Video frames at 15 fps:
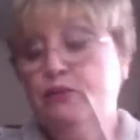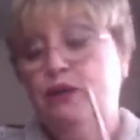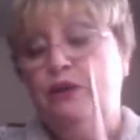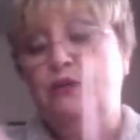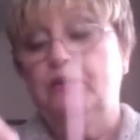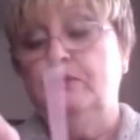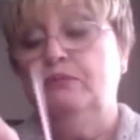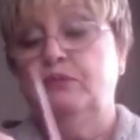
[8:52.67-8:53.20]

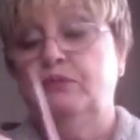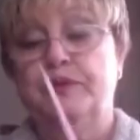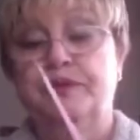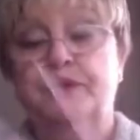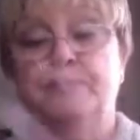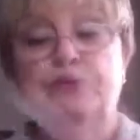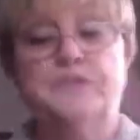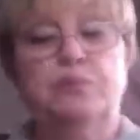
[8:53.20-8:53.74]
Well, more
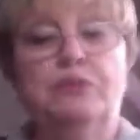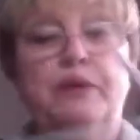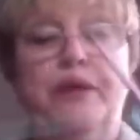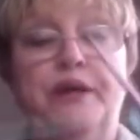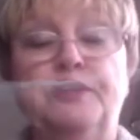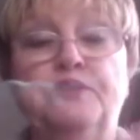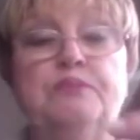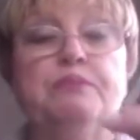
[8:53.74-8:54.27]
than 2
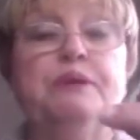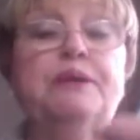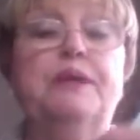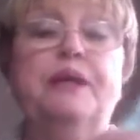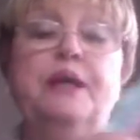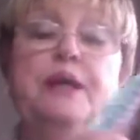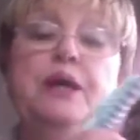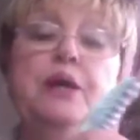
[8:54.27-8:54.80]
ways, but
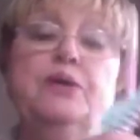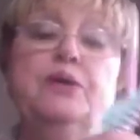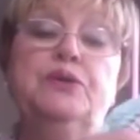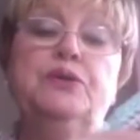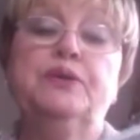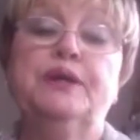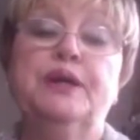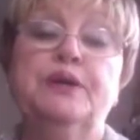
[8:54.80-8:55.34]

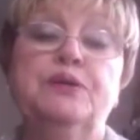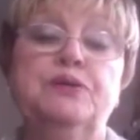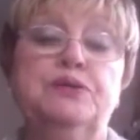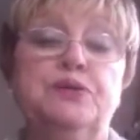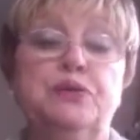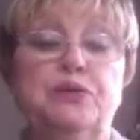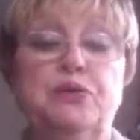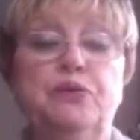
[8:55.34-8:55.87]
you can
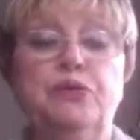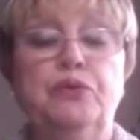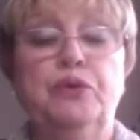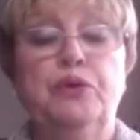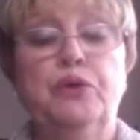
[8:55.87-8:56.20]
do